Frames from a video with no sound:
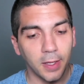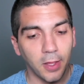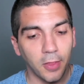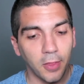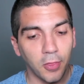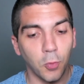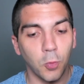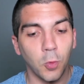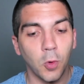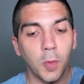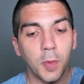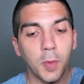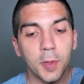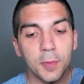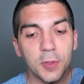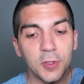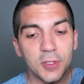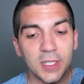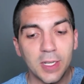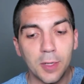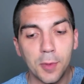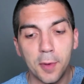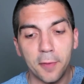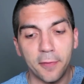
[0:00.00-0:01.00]
The Rubin
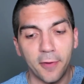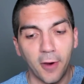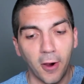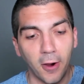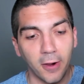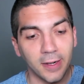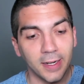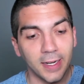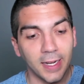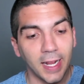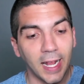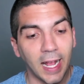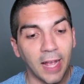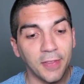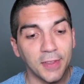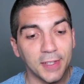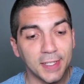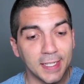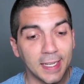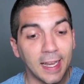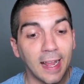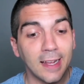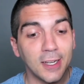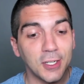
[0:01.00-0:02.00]
Museum of Art and the
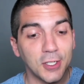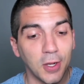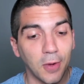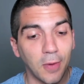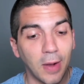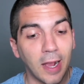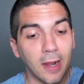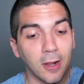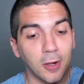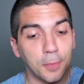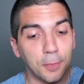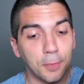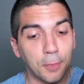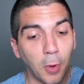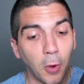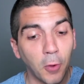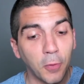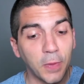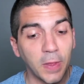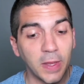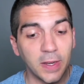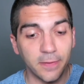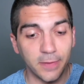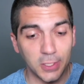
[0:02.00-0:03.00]
Today Show hired both
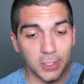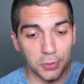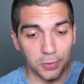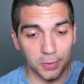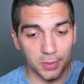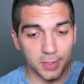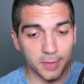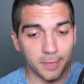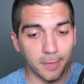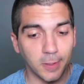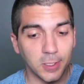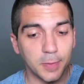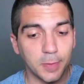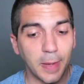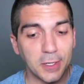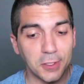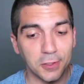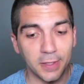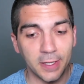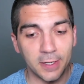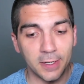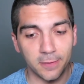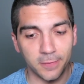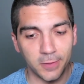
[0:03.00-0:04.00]
individuals for
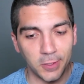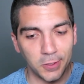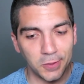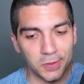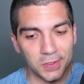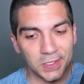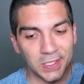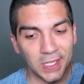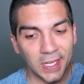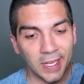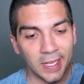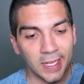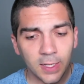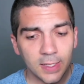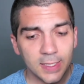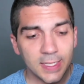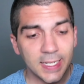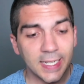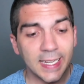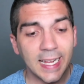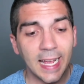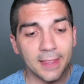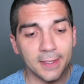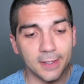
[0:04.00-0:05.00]
special interviews.
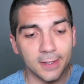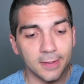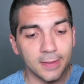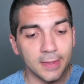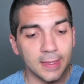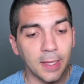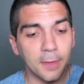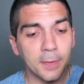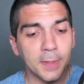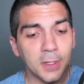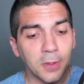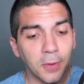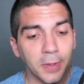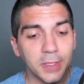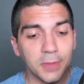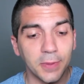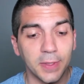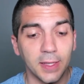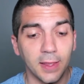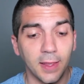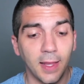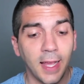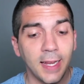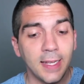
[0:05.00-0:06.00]
Together, they were going to
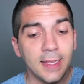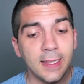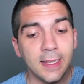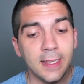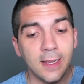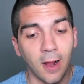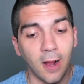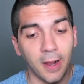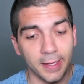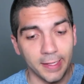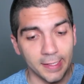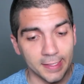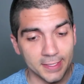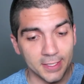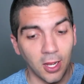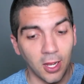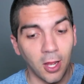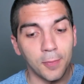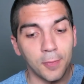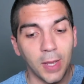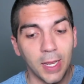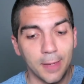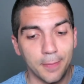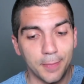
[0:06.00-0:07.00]
enlighten the audience
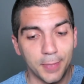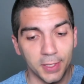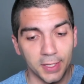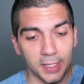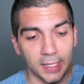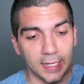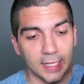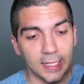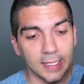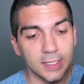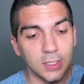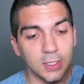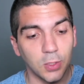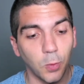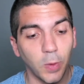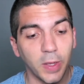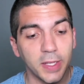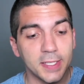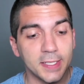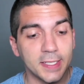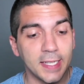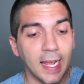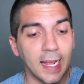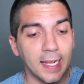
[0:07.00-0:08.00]
on my ability to
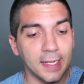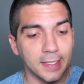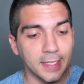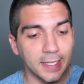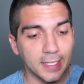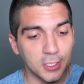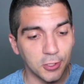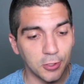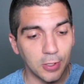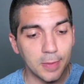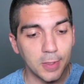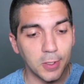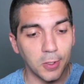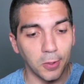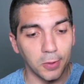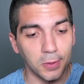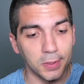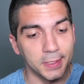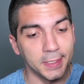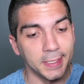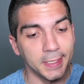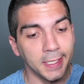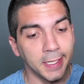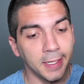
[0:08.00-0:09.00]
withstand the extreme
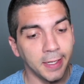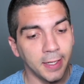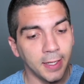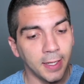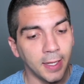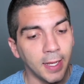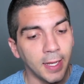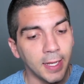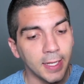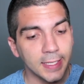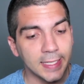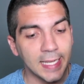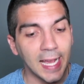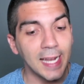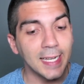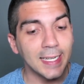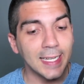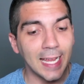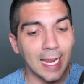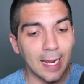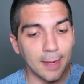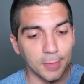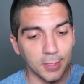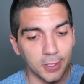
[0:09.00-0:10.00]
cold. Ken
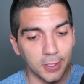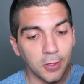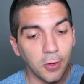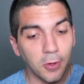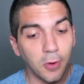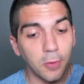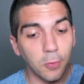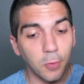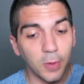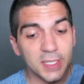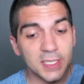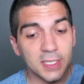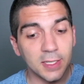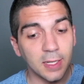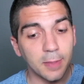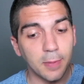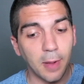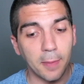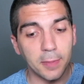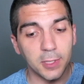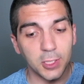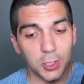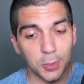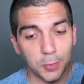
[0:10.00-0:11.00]
Kamler, who had recently
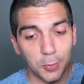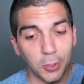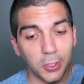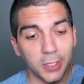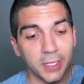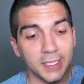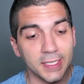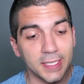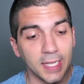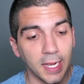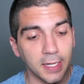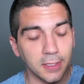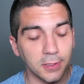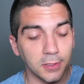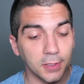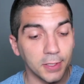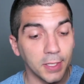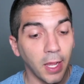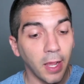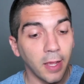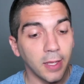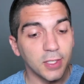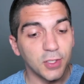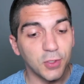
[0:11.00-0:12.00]
published a book entitled
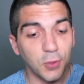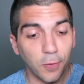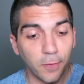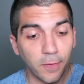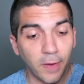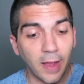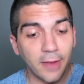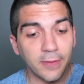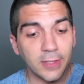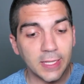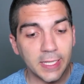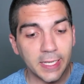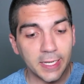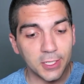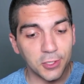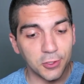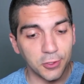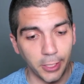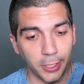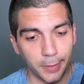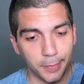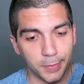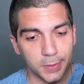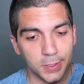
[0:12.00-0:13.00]
Surviving the
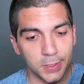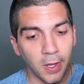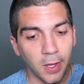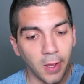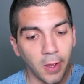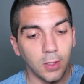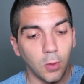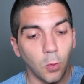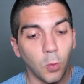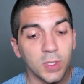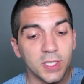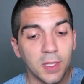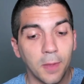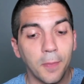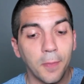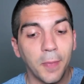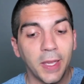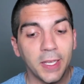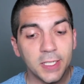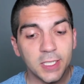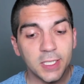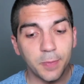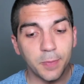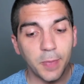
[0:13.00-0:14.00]
Extremes, was the
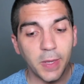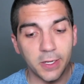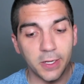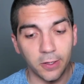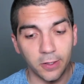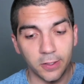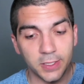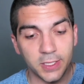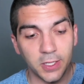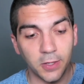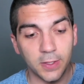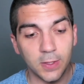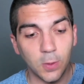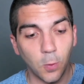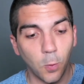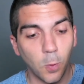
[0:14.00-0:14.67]
main speaker during the